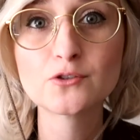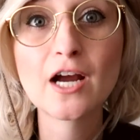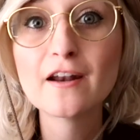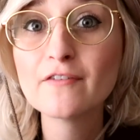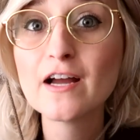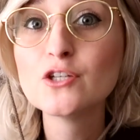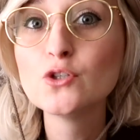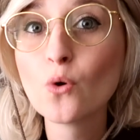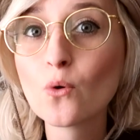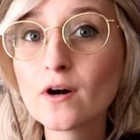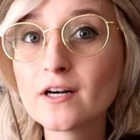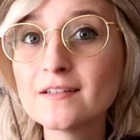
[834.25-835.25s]
Try to find
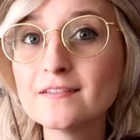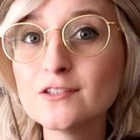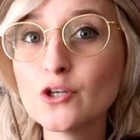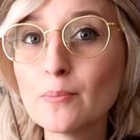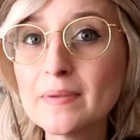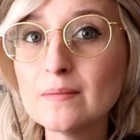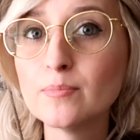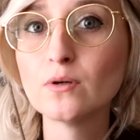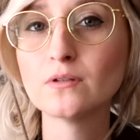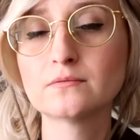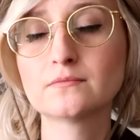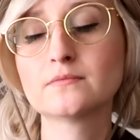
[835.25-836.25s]
your
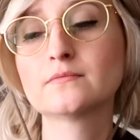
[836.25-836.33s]
people.